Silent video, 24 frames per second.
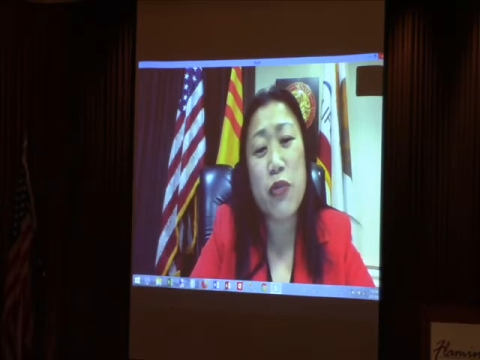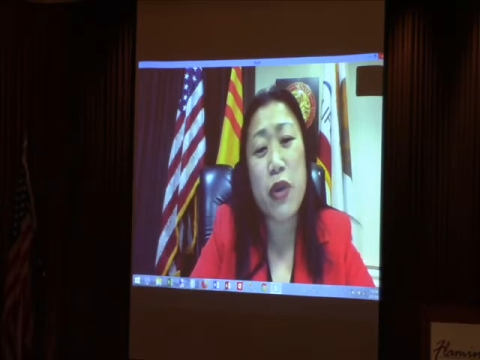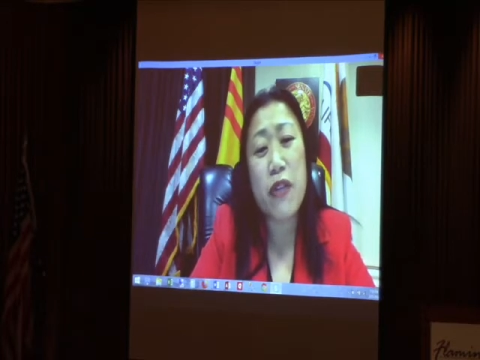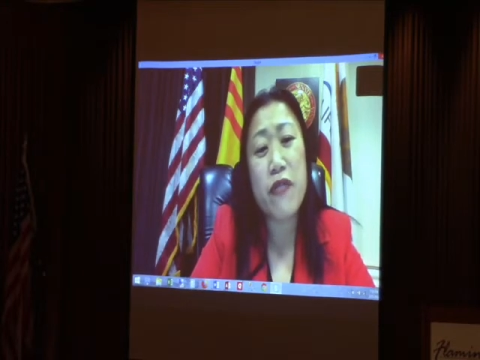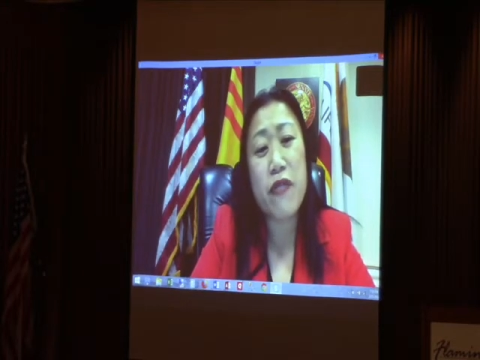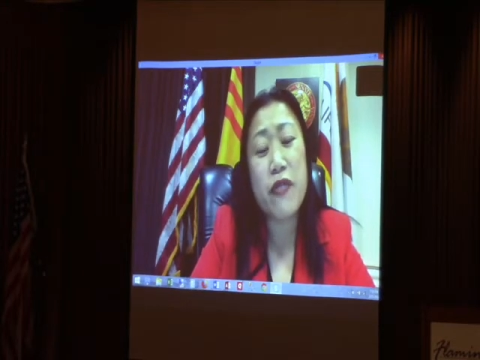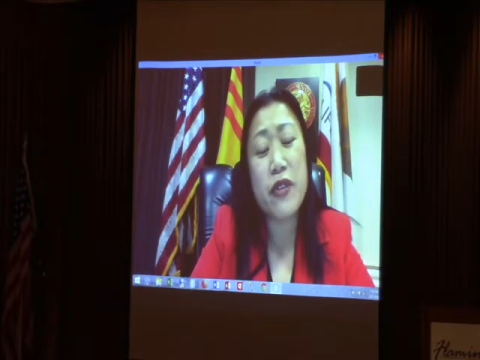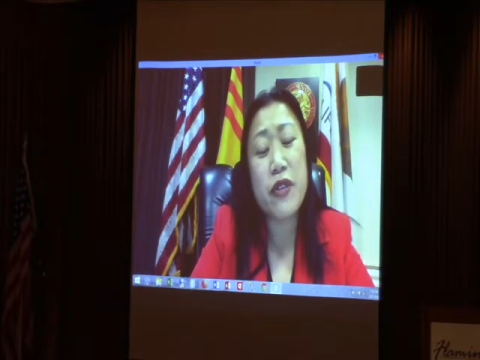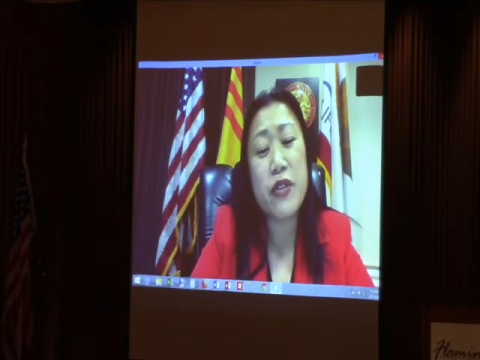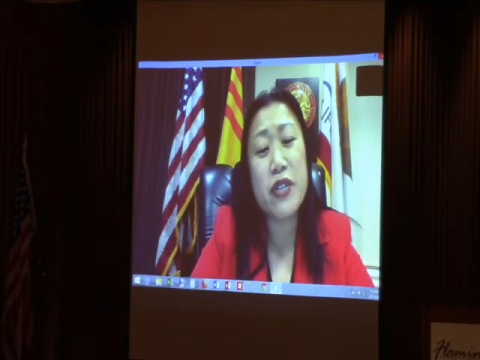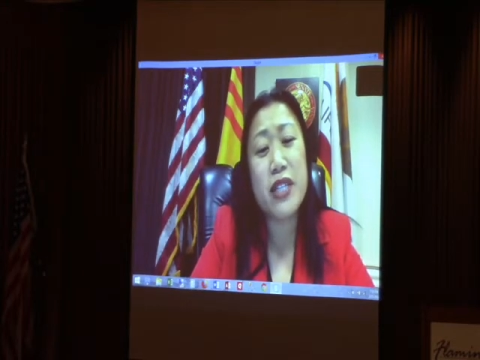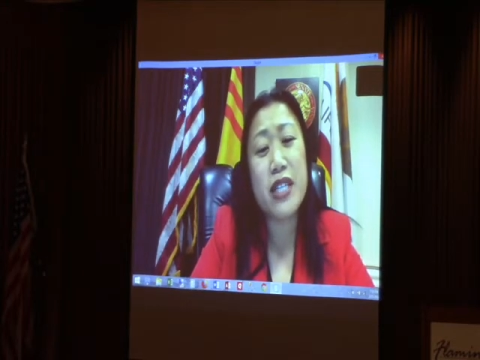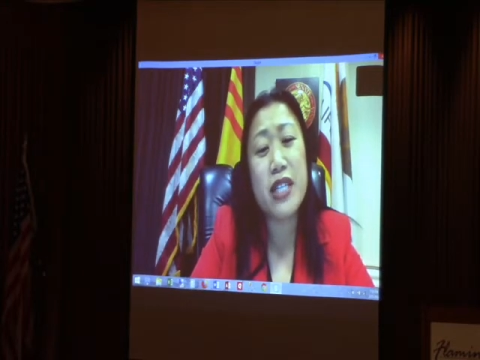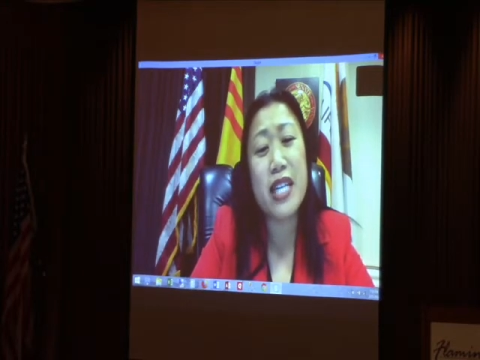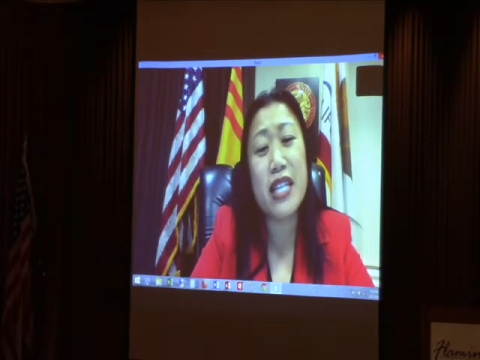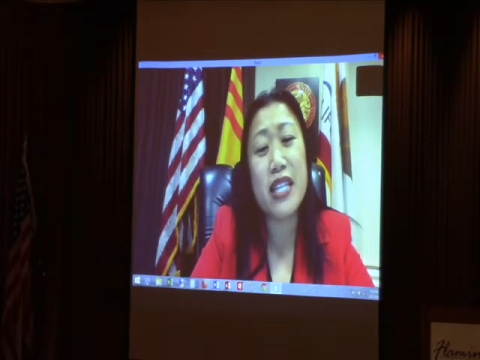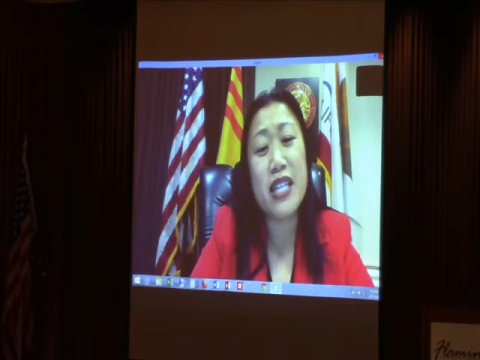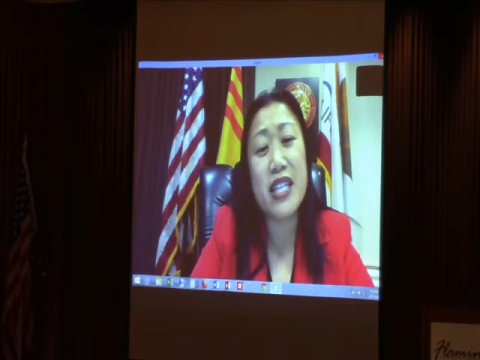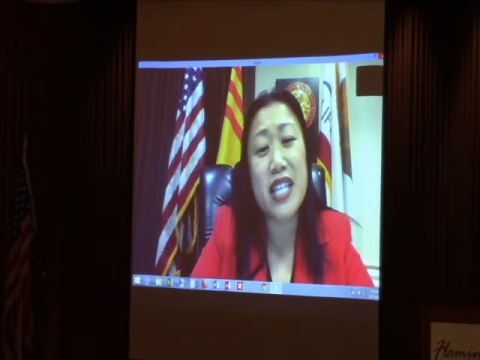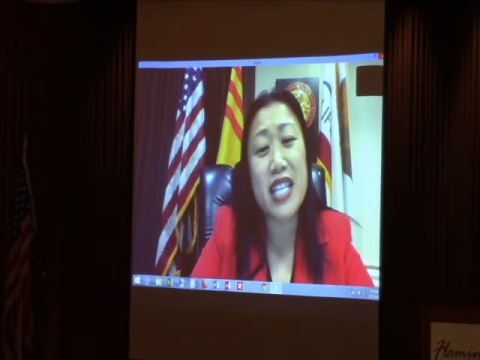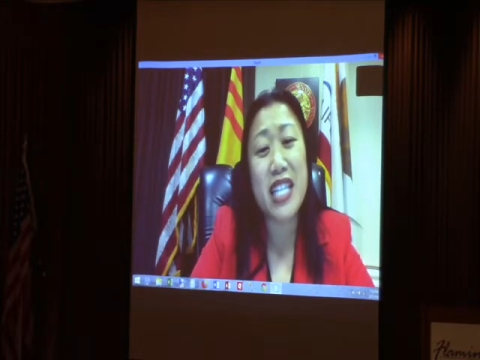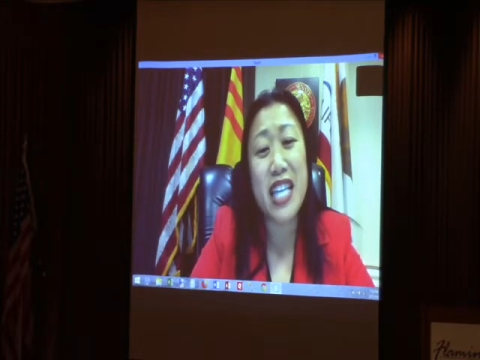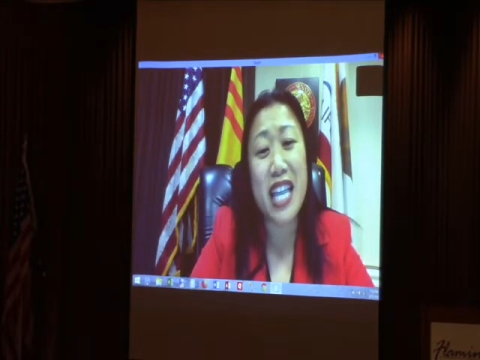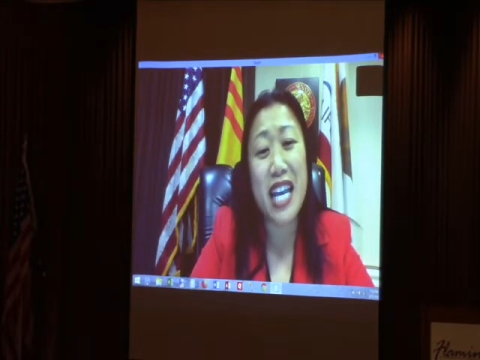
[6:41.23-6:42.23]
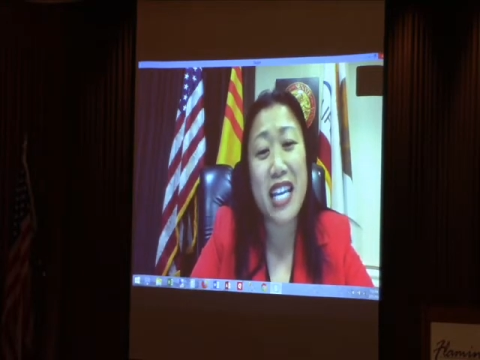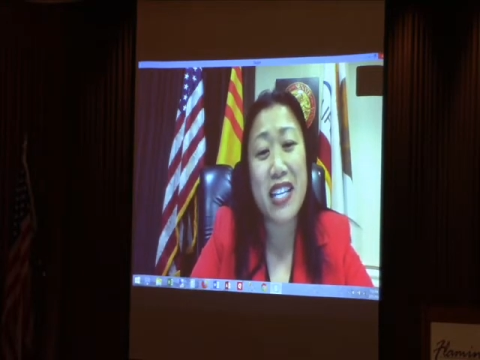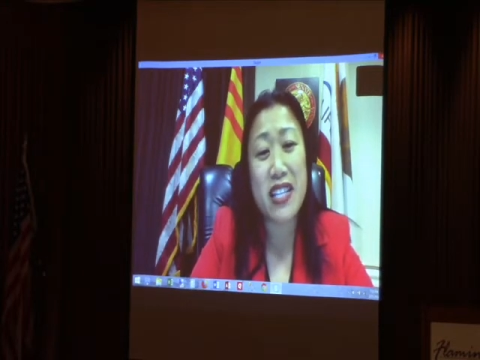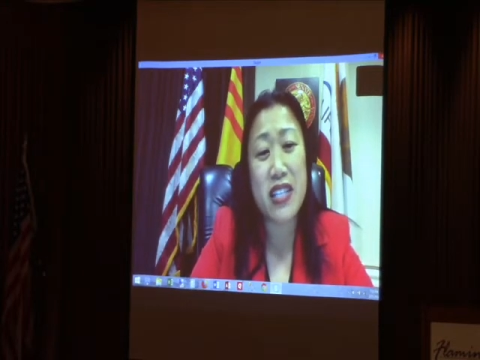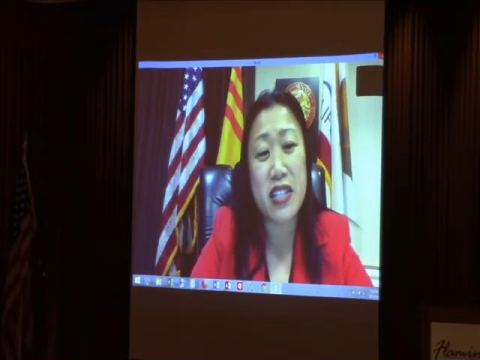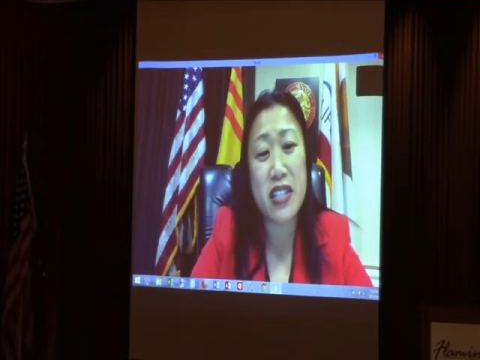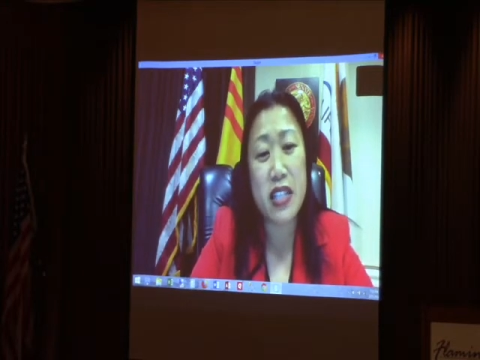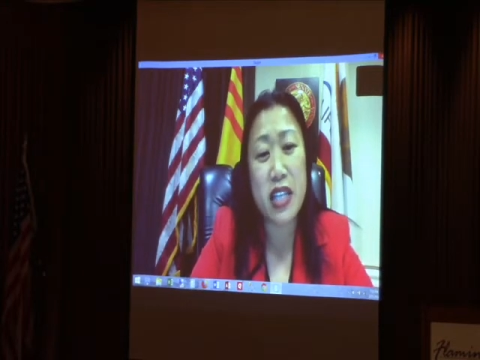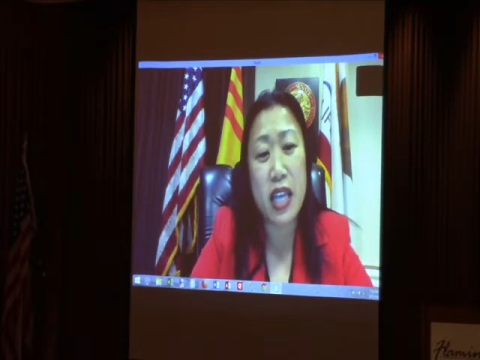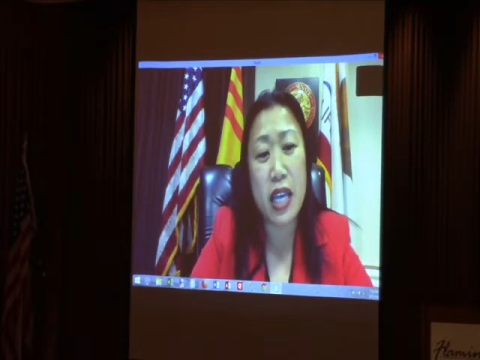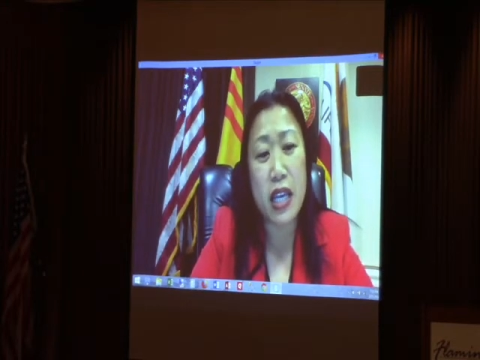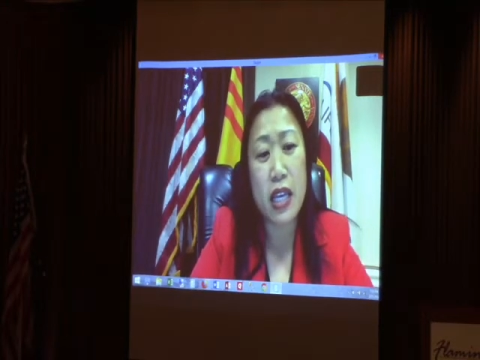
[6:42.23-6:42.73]
refuge in the United
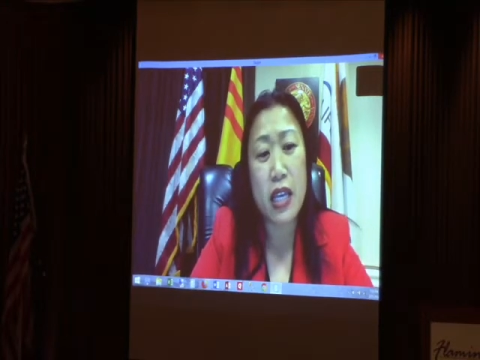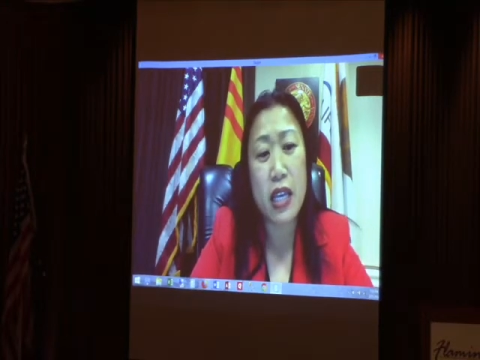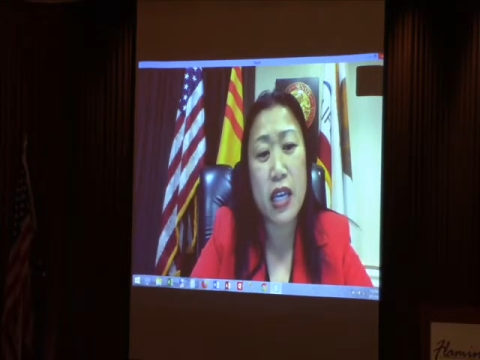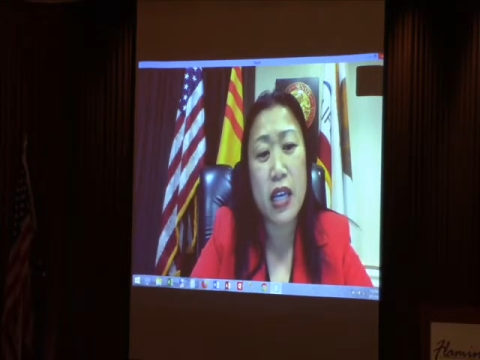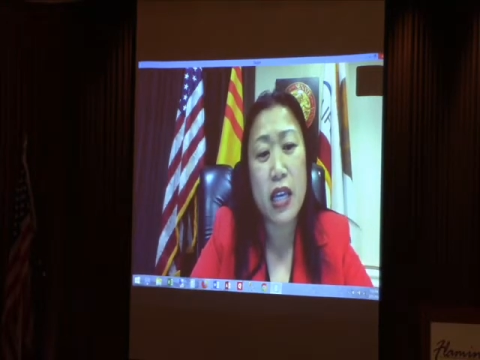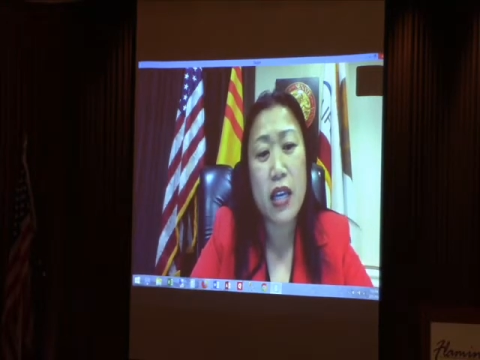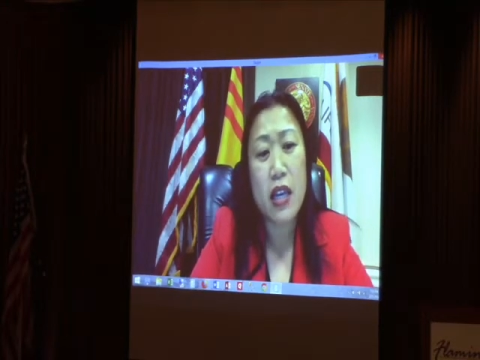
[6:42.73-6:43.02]
States